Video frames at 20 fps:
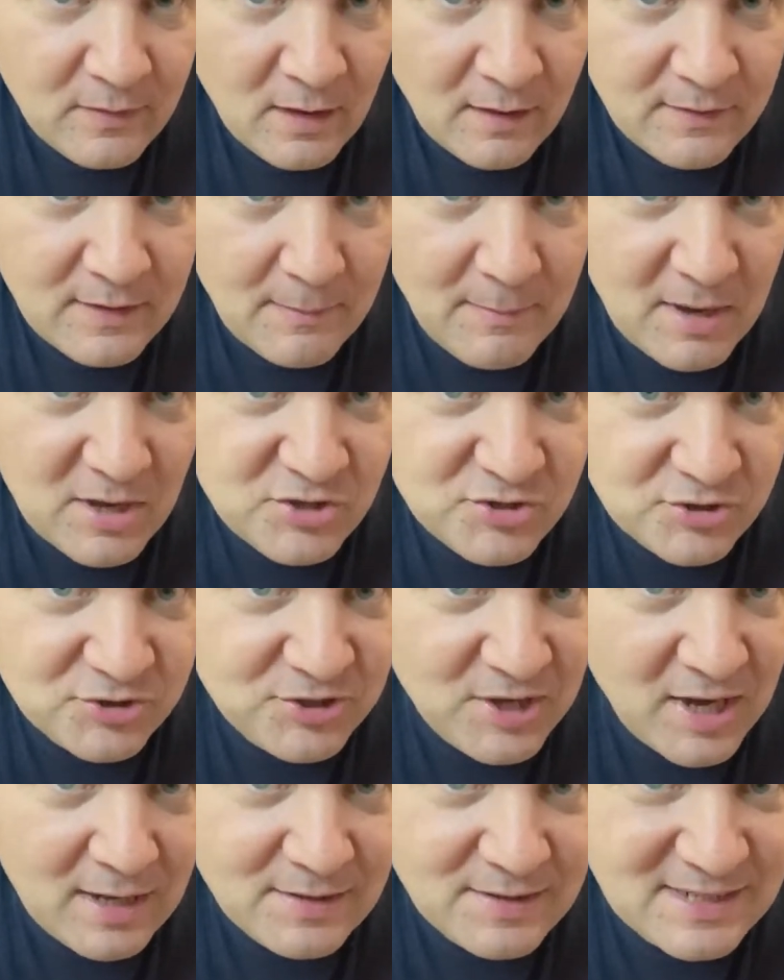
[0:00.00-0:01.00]
the major
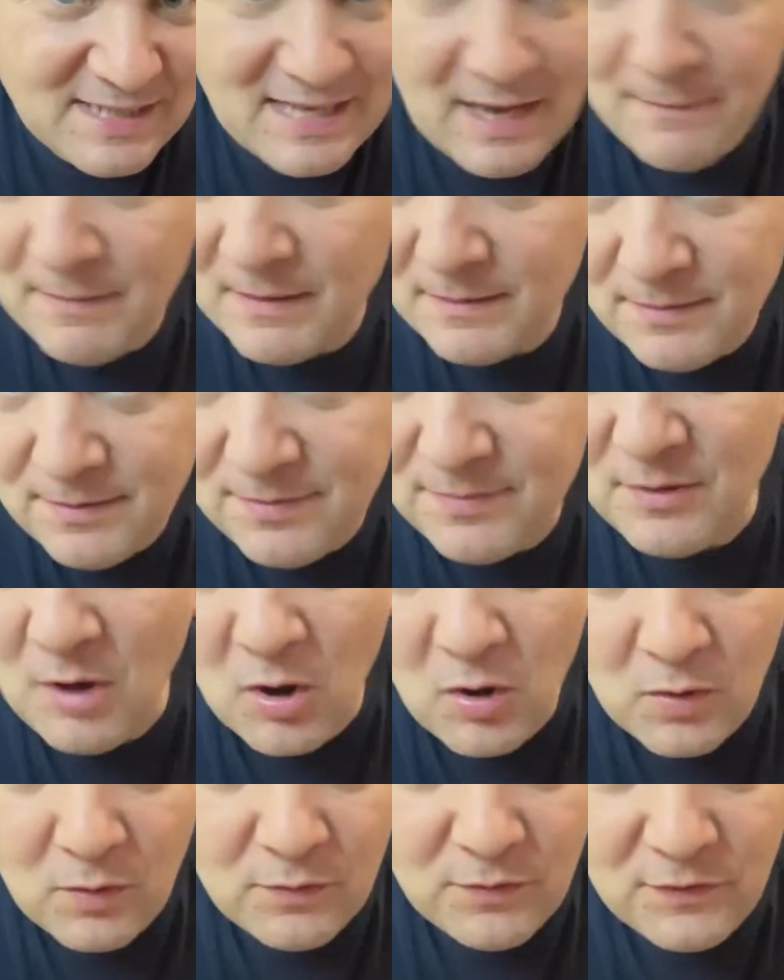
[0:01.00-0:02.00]
scale, the seventh
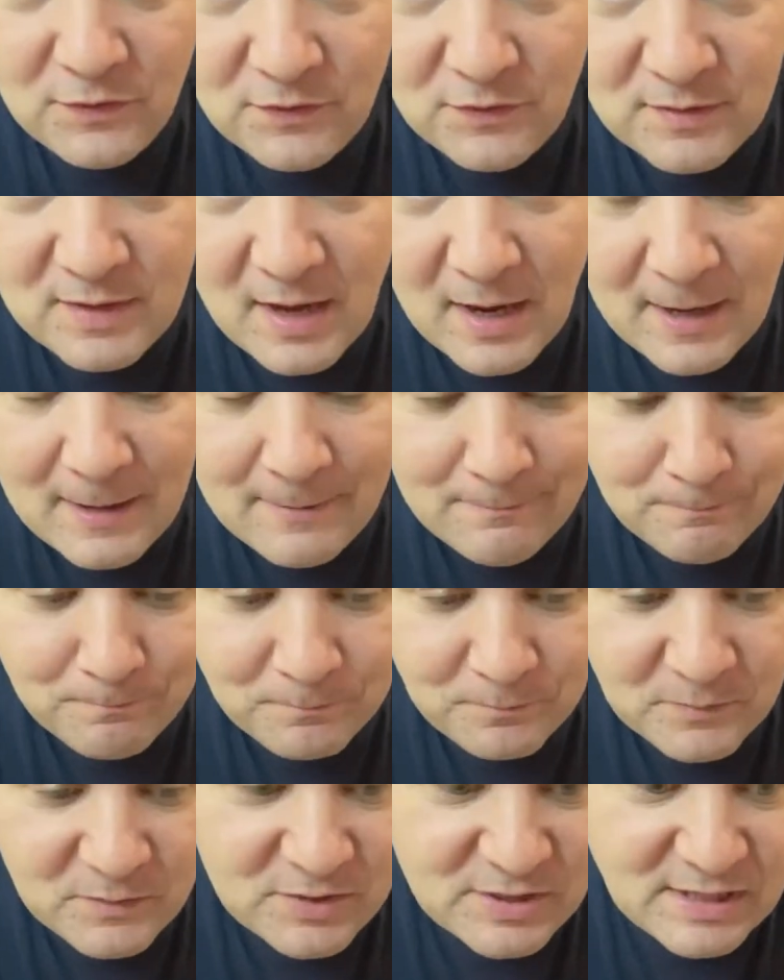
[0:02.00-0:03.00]
notes, yeah,
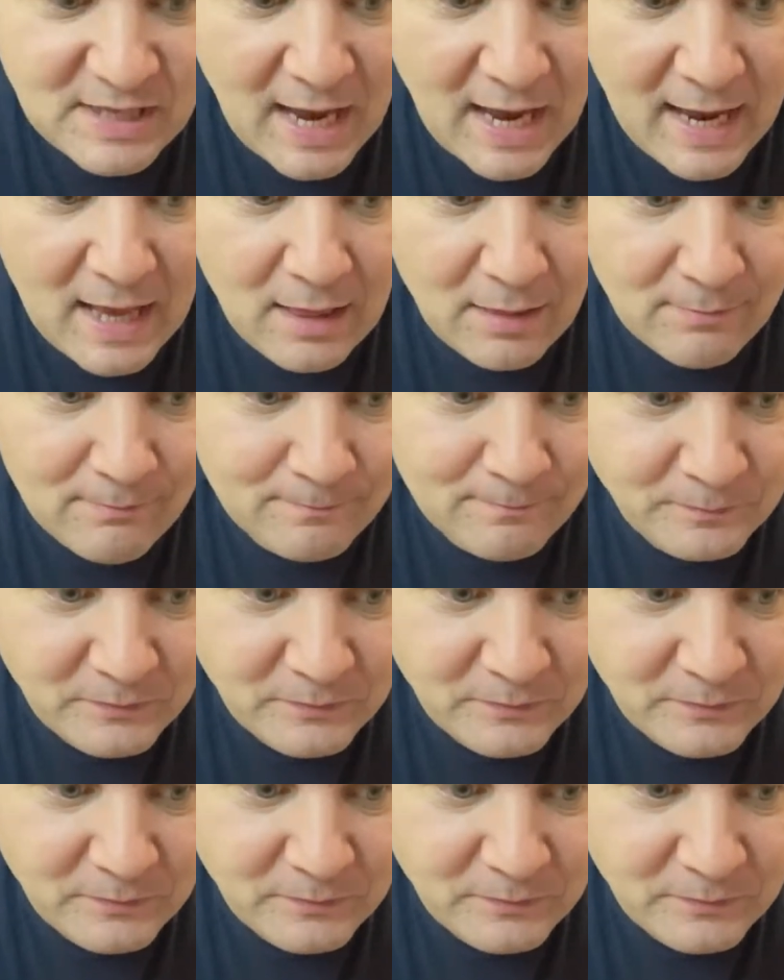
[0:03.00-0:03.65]
scale,